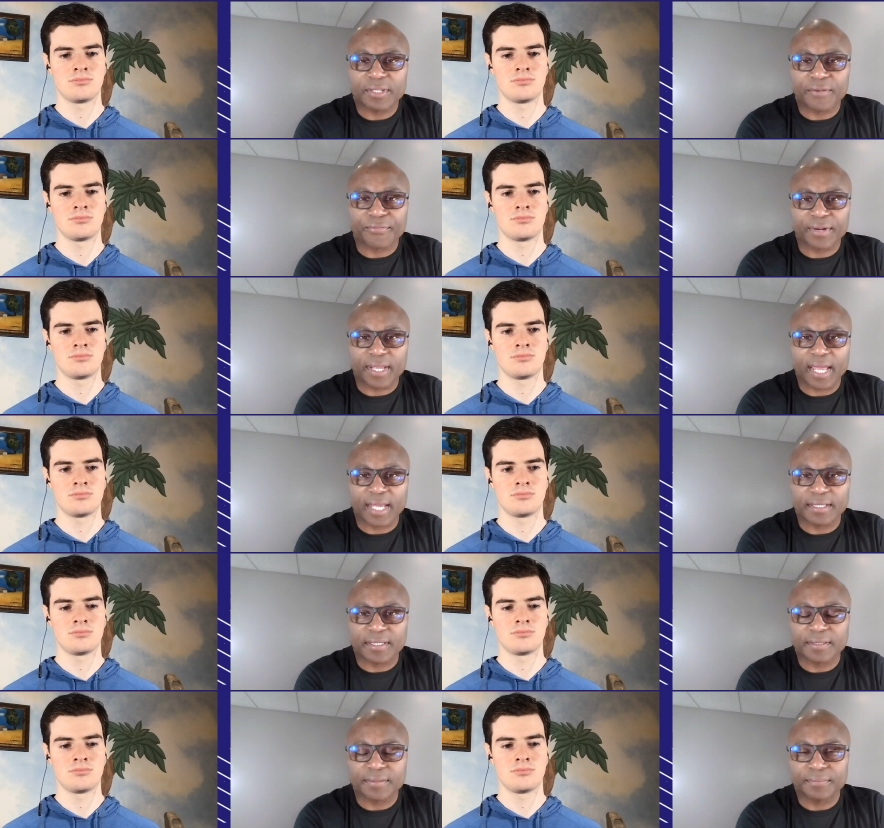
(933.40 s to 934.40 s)
Speaker 1: different
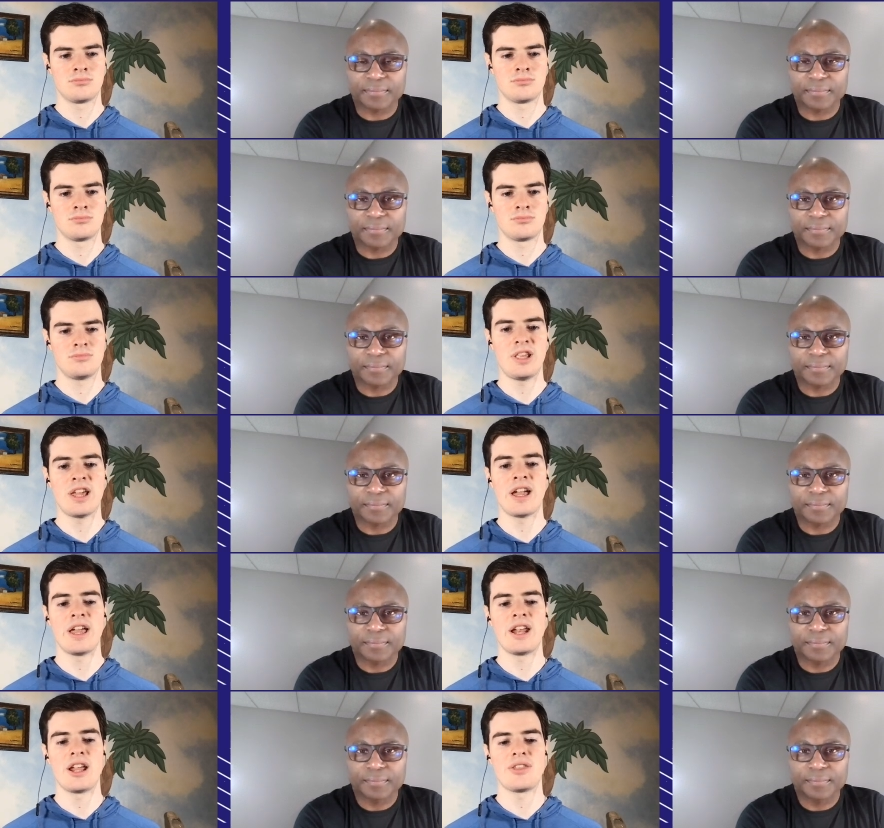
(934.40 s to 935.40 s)
case.
Speaker 2: Yeah,
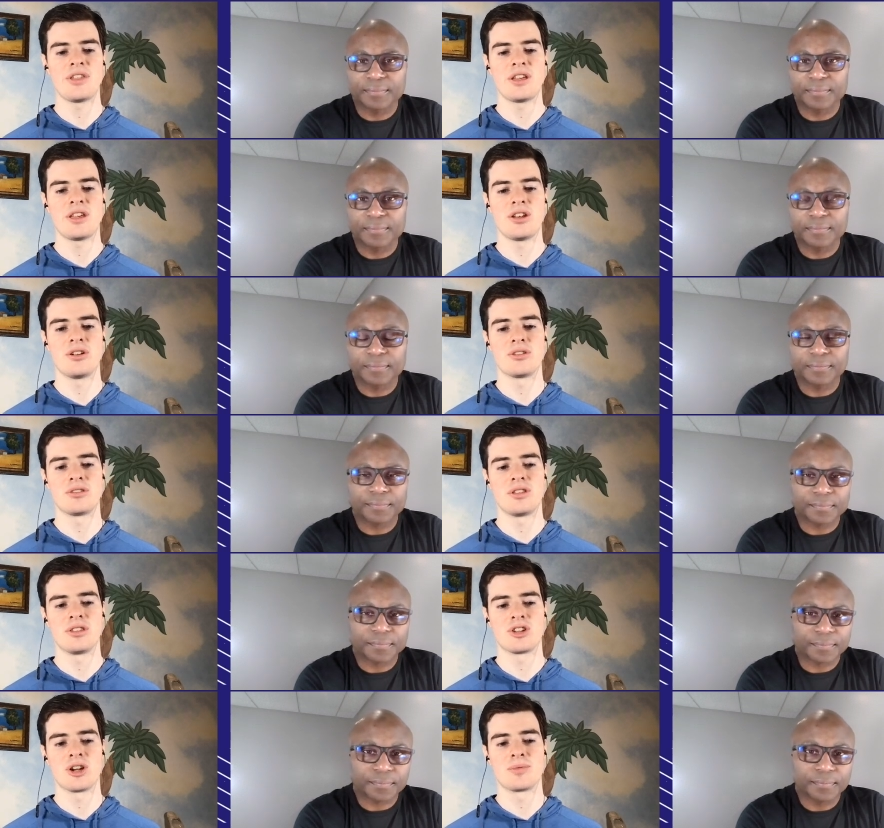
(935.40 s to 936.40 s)
and I think, you know,
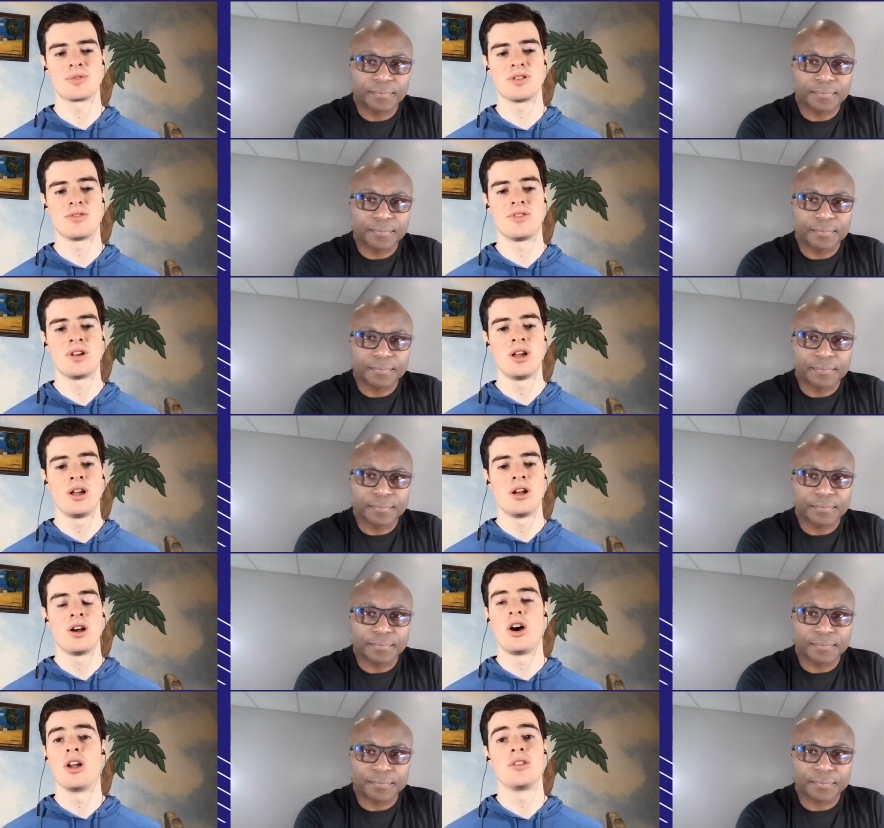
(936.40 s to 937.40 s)
in terms of
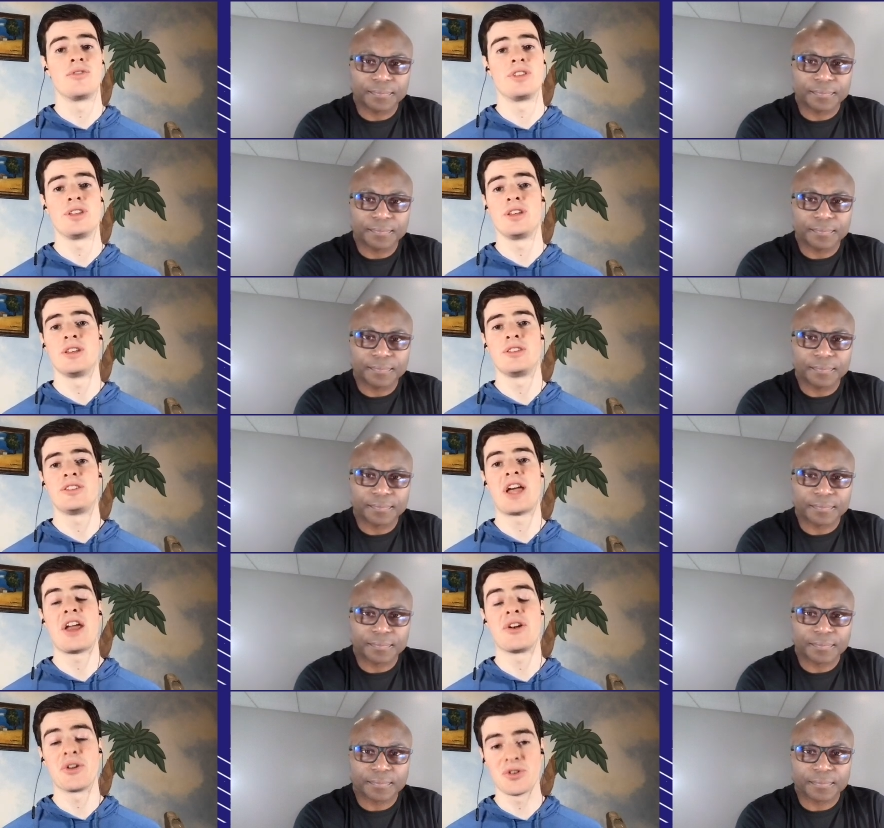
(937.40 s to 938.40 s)
all of the
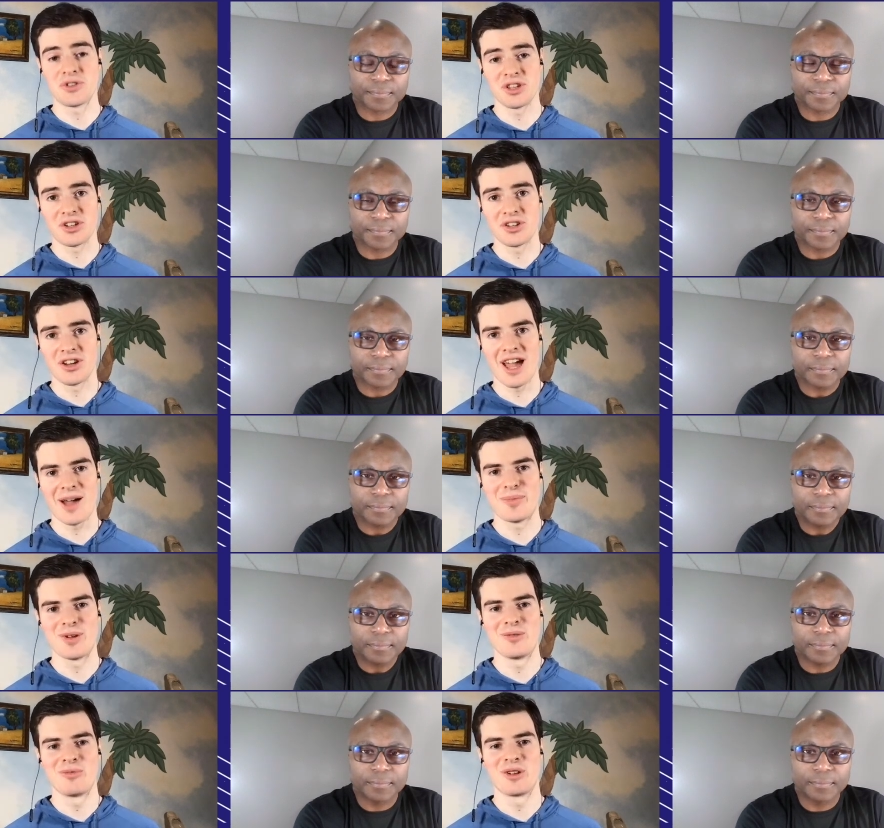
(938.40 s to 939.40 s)
tenders that could
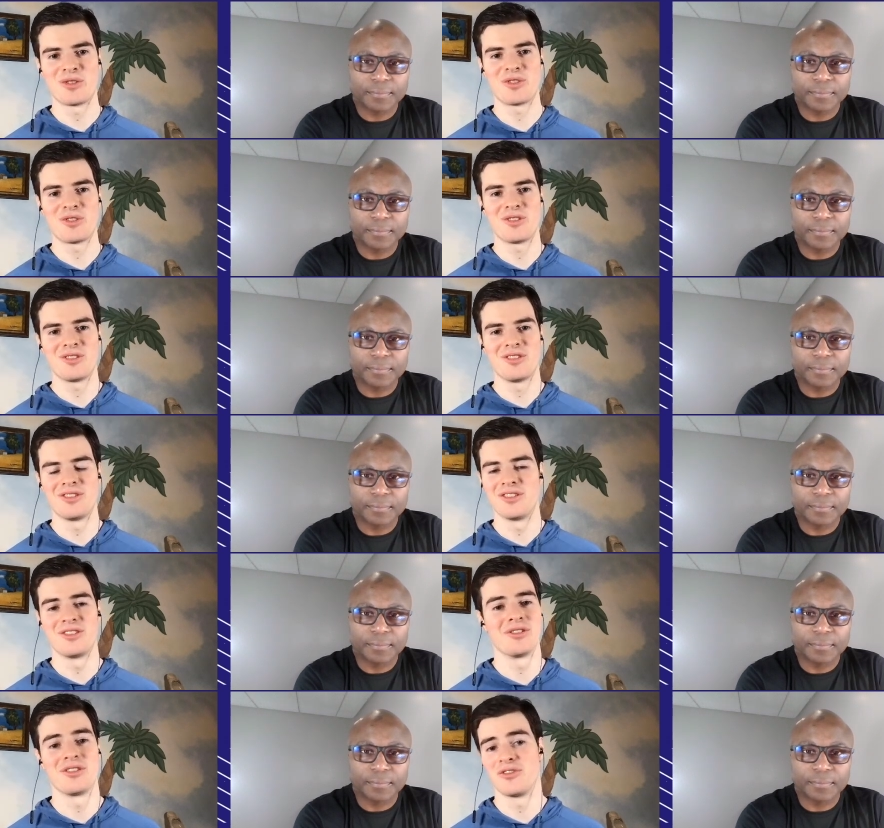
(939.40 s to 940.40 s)
happen with the,
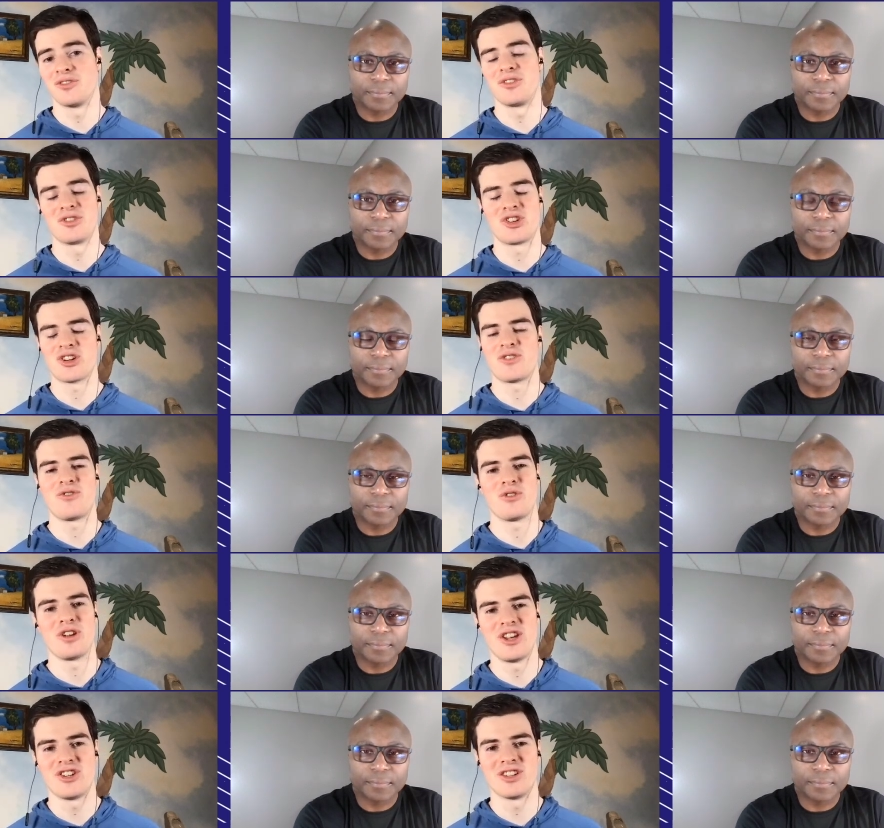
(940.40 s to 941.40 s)
the restricted
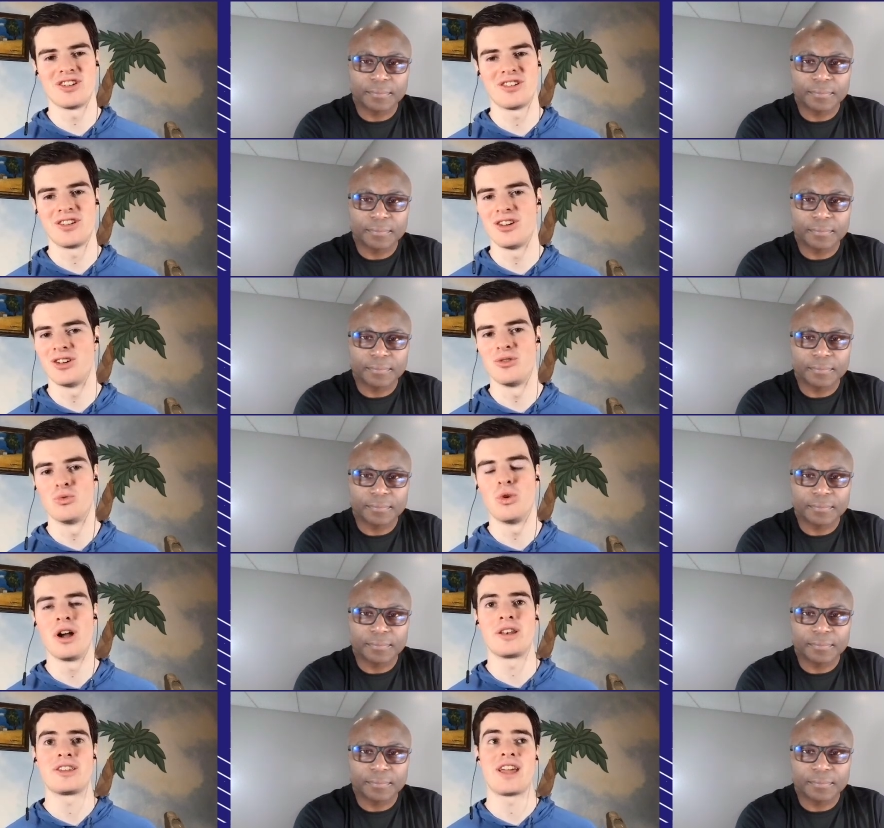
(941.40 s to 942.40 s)
free agent, you know,
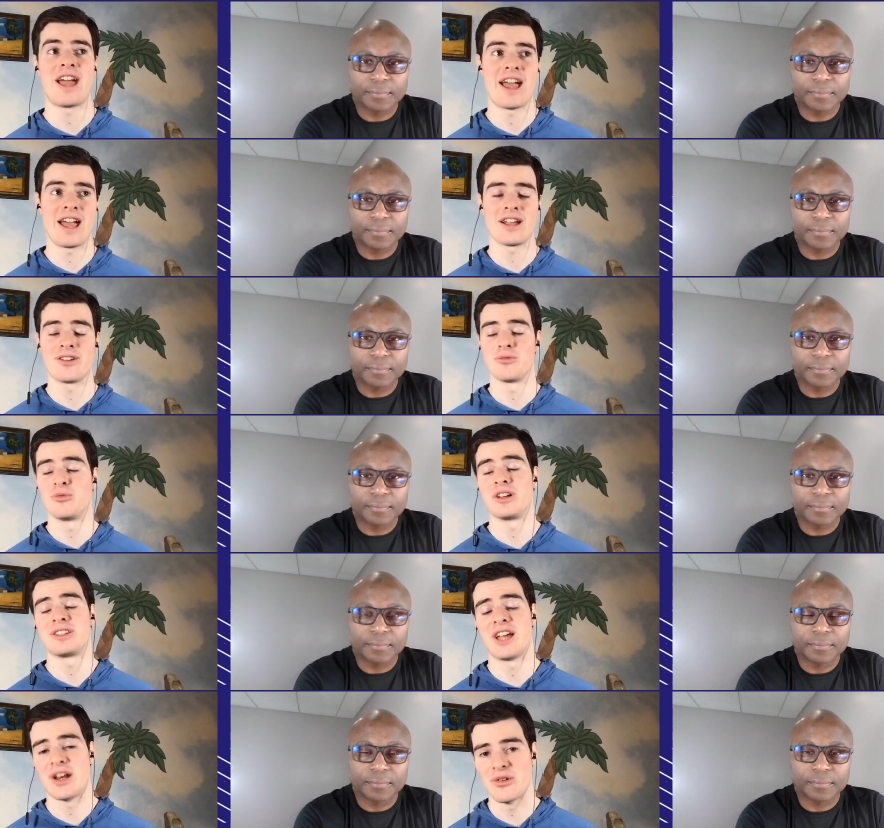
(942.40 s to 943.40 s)
what tag or what
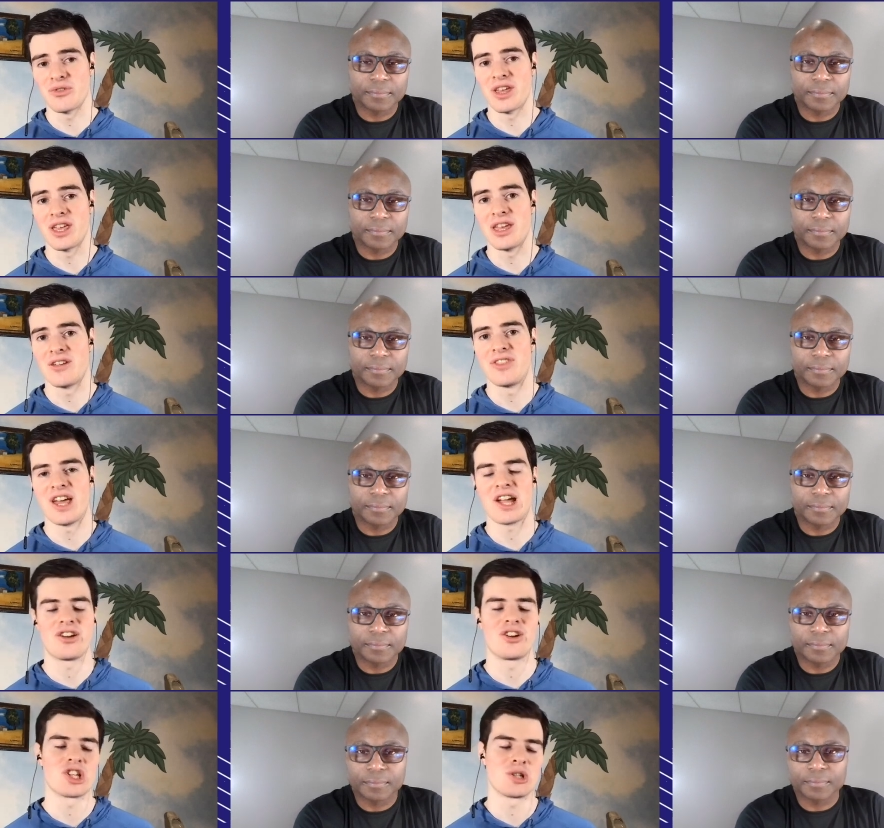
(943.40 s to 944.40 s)
tender they give, that
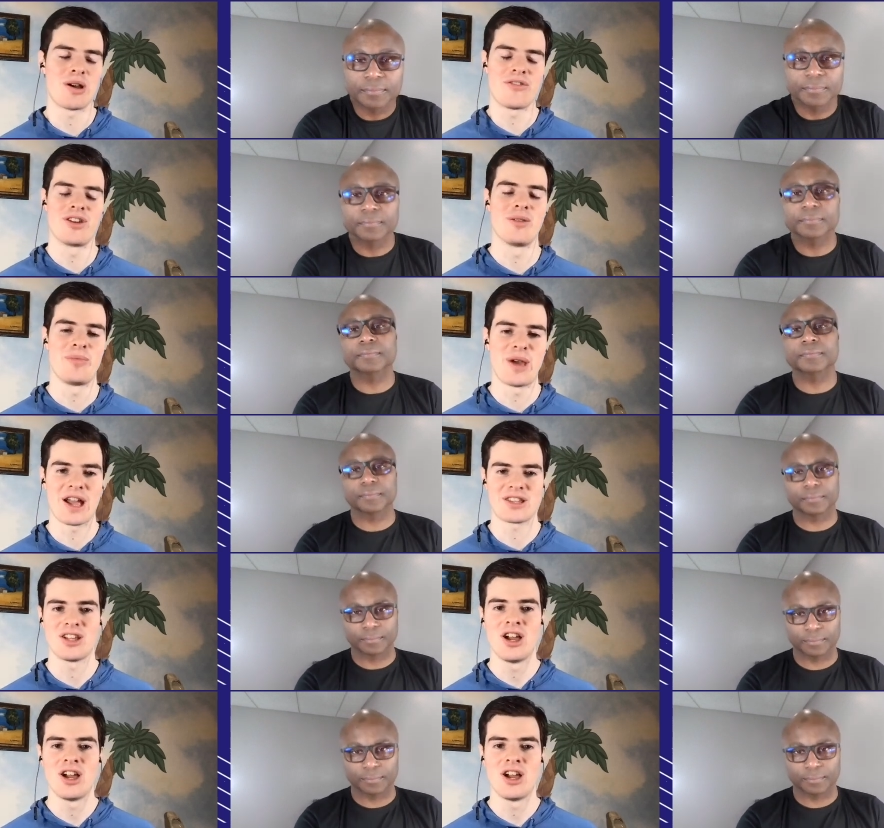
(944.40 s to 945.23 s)
could also have an impact